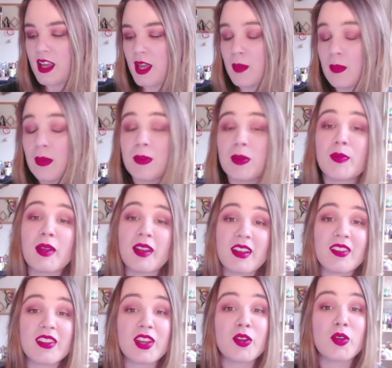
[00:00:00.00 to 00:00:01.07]
It made me break
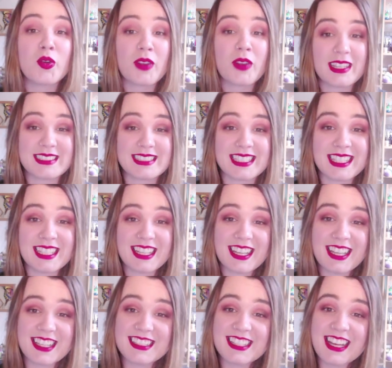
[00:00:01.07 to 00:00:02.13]
out like crazy,
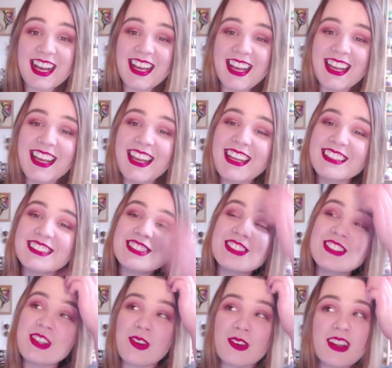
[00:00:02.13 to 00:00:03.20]
and I
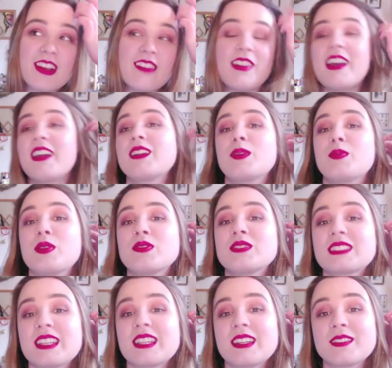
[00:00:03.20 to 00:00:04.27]
don't have acne-prone
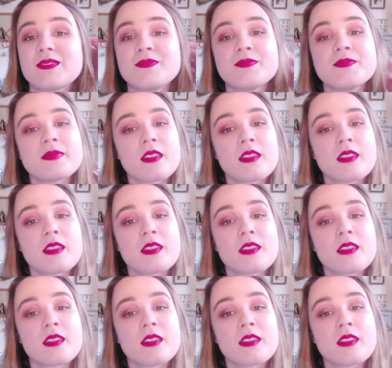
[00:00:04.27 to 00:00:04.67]
skin.